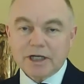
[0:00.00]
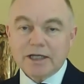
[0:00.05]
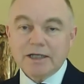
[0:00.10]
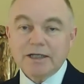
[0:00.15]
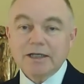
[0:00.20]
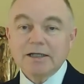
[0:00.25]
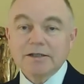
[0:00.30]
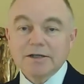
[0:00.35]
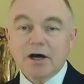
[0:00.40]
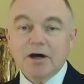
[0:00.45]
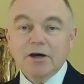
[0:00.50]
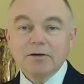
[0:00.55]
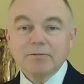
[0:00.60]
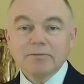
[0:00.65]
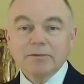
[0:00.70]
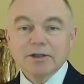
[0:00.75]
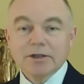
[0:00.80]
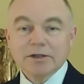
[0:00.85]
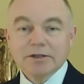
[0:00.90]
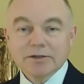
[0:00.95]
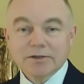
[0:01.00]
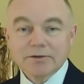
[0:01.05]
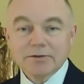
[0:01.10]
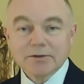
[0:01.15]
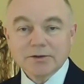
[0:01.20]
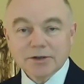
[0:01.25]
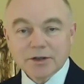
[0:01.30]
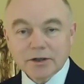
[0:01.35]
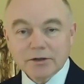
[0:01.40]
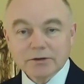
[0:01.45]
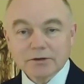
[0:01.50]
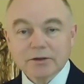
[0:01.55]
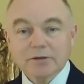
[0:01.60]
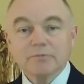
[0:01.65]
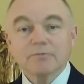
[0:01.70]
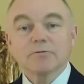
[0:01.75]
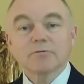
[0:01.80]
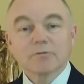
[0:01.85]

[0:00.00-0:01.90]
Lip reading: and is open to school children